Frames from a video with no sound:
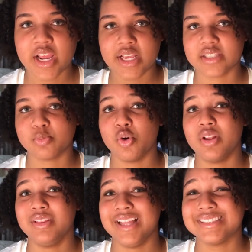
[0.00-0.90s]
it's
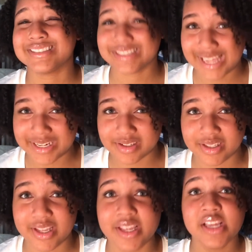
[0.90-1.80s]
less
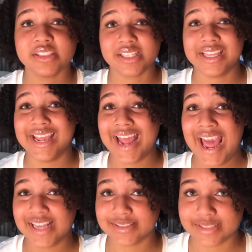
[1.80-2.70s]
likely to get
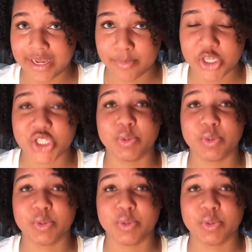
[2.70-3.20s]
as damaged.